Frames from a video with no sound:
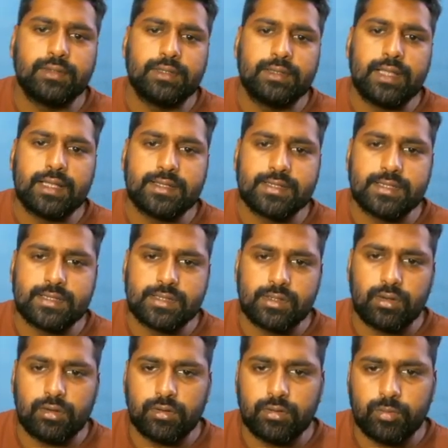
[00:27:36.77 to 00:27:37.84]
That's it,
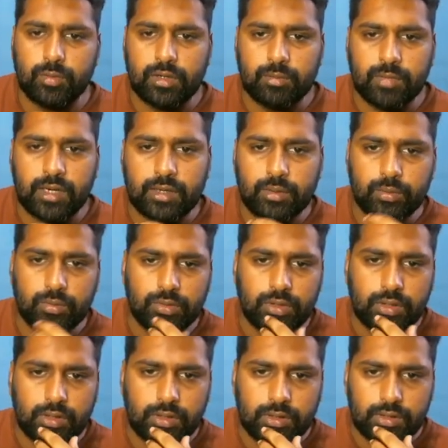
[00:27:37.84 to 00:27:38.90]
solved. 1 by 2.
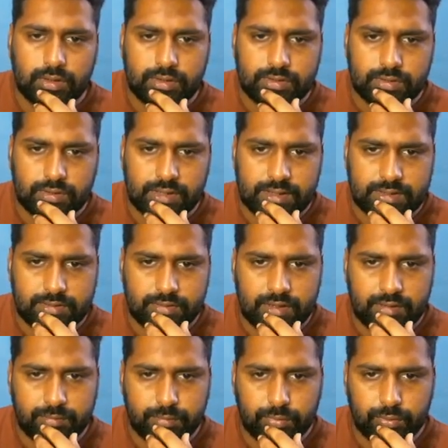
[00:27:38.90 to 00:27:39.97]
So yes, we
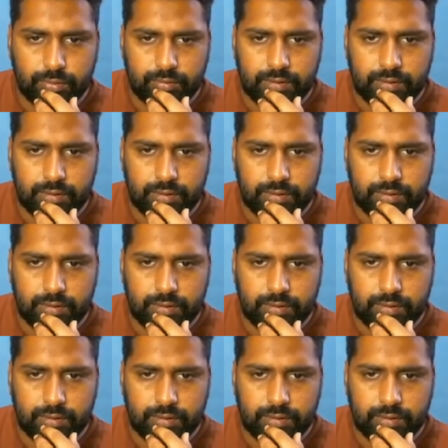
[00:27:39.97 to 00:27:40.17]
have proved